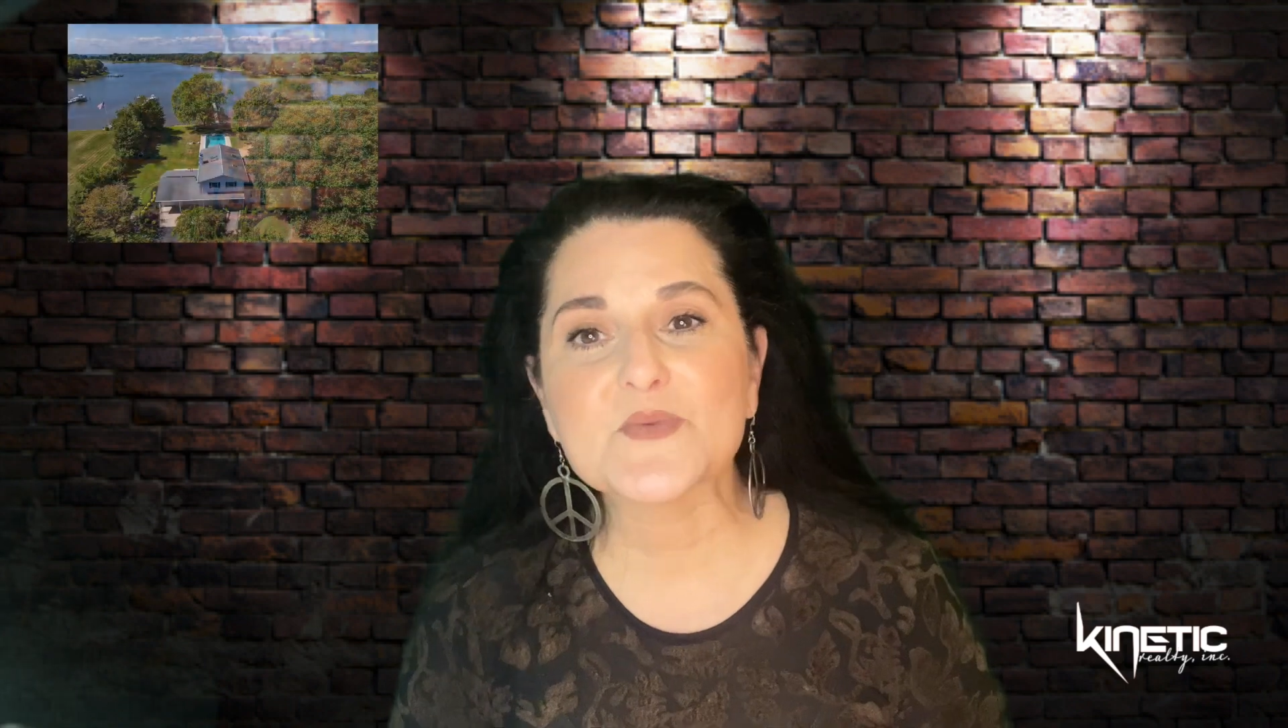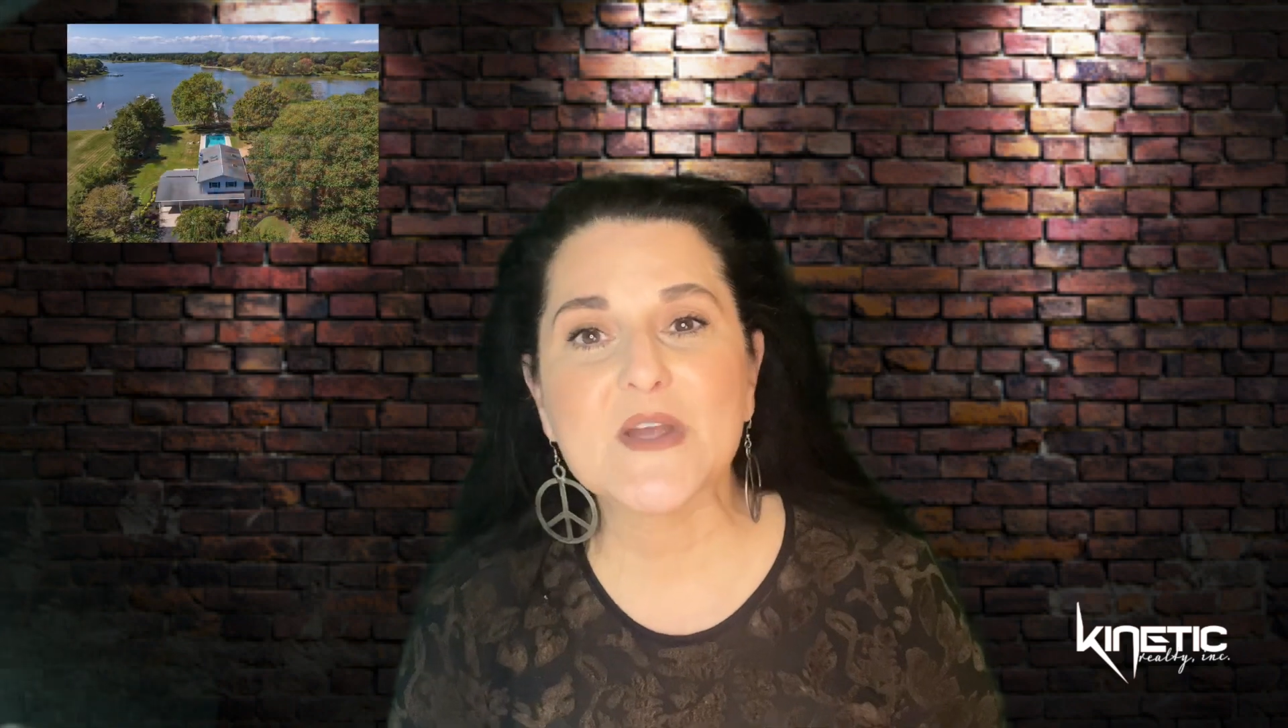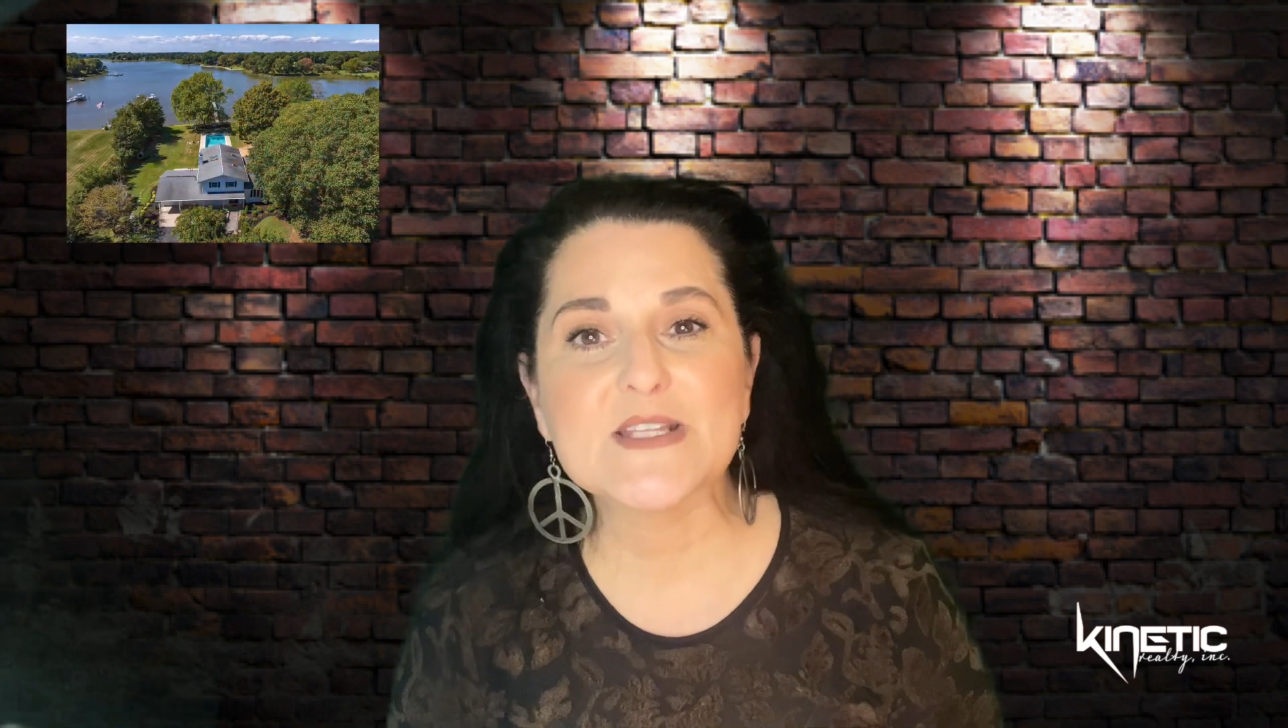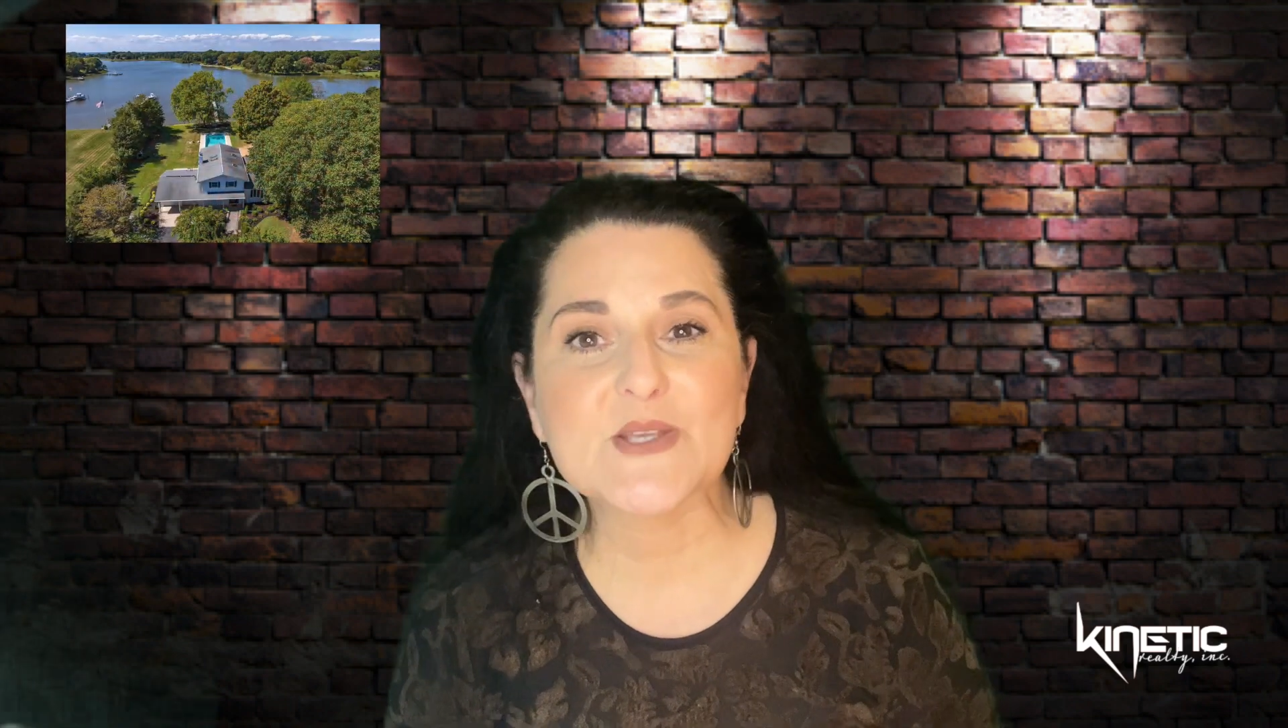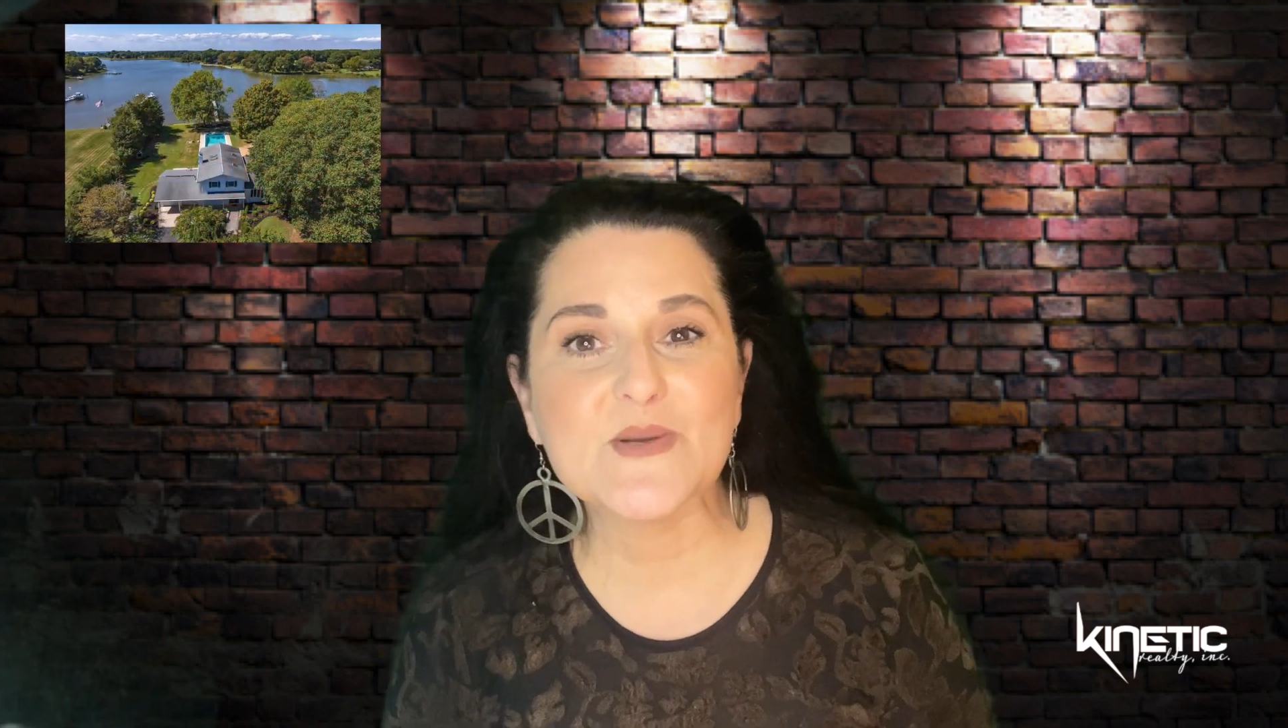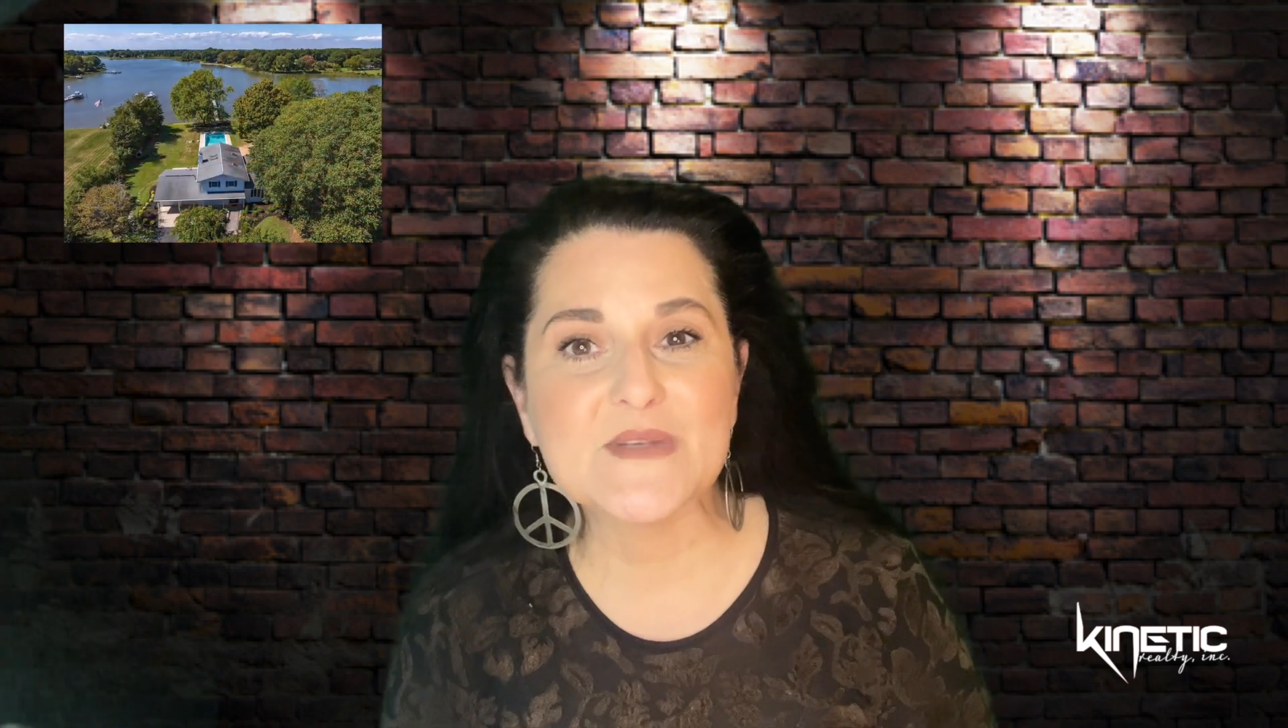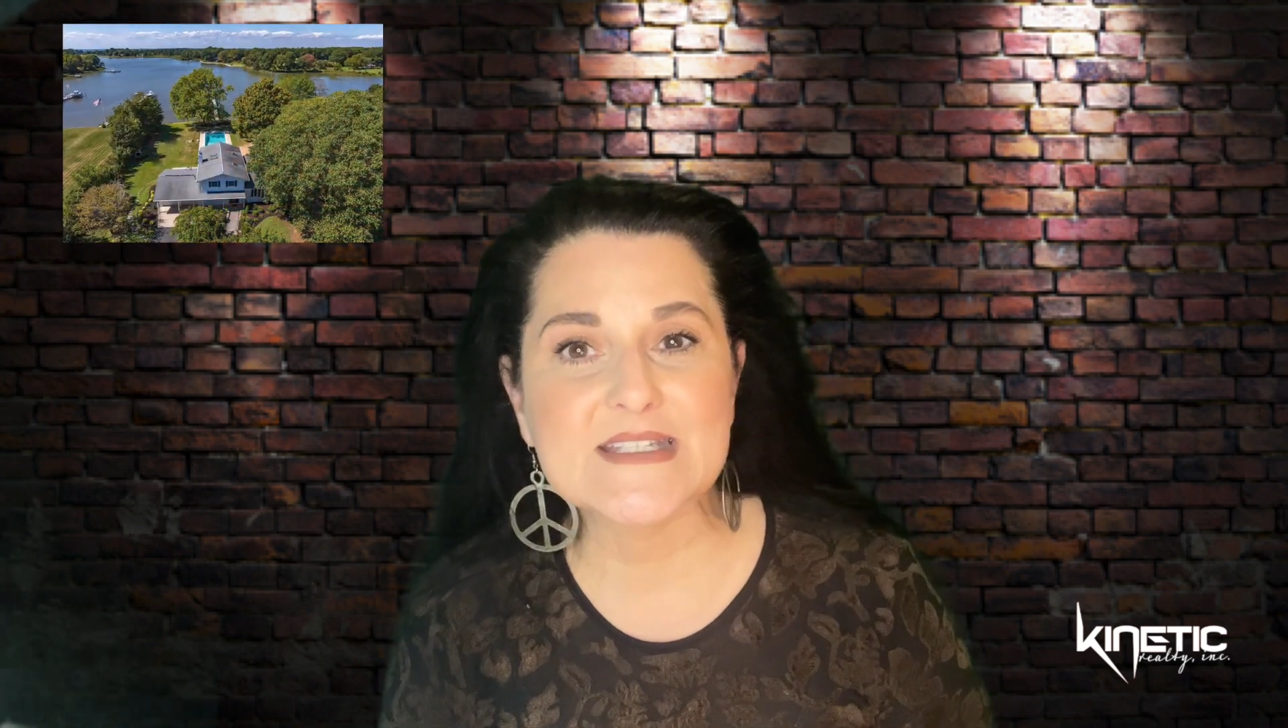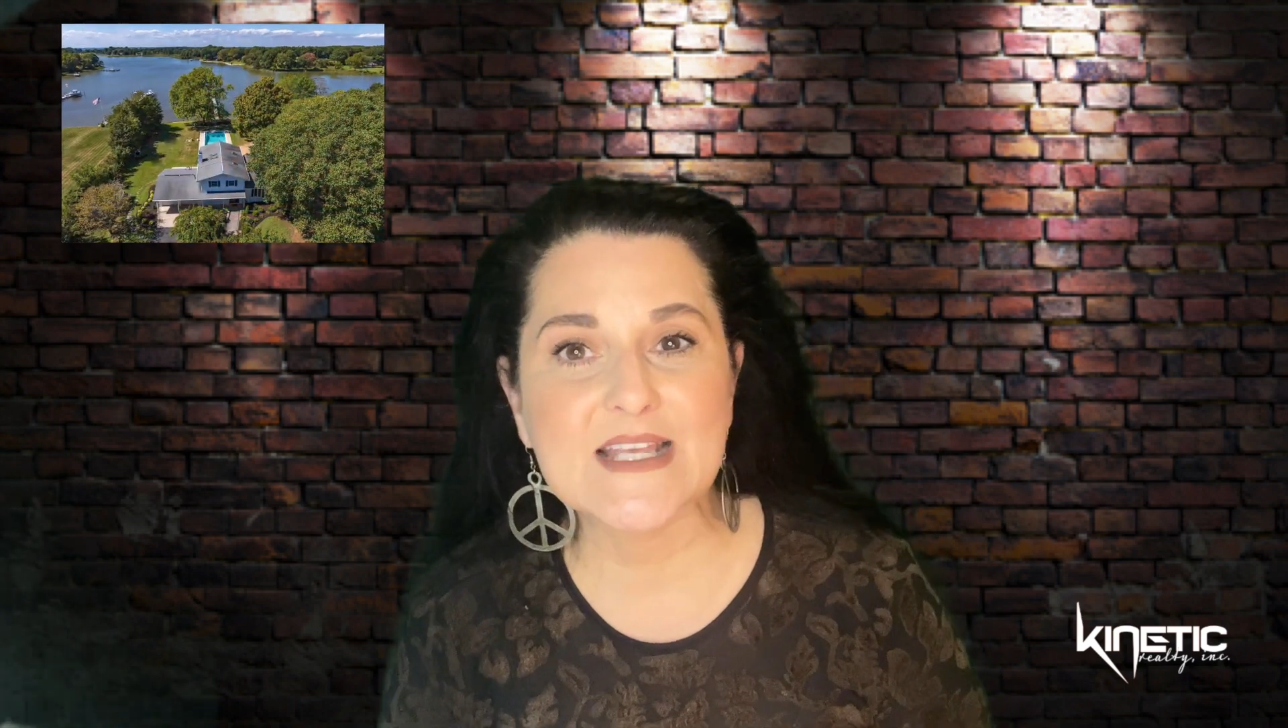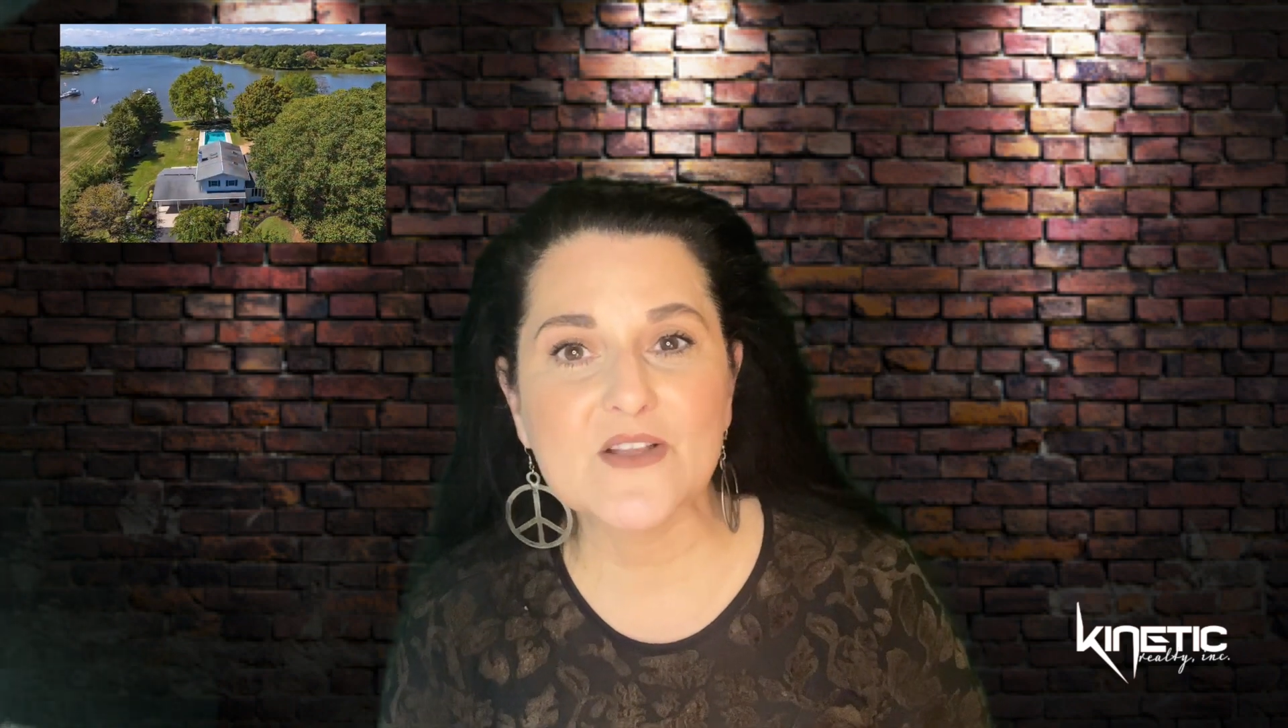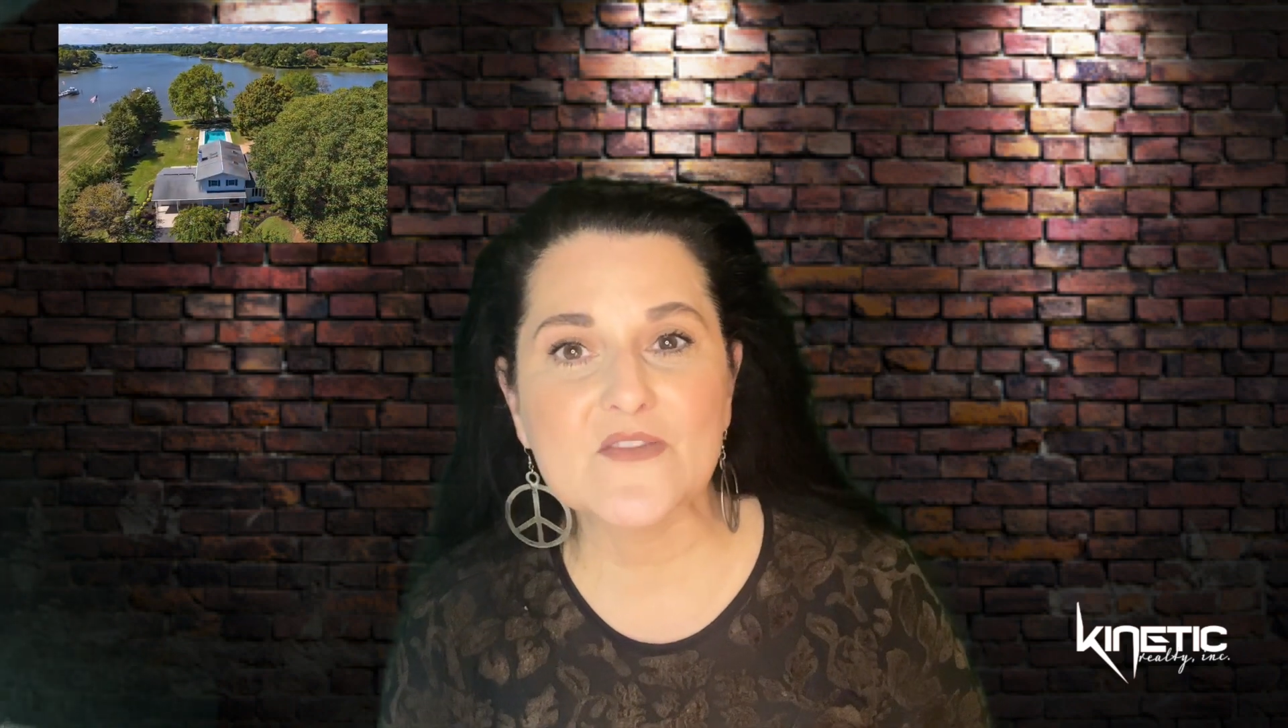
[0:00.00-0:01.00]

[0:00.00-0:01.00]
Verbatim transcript: price home to sell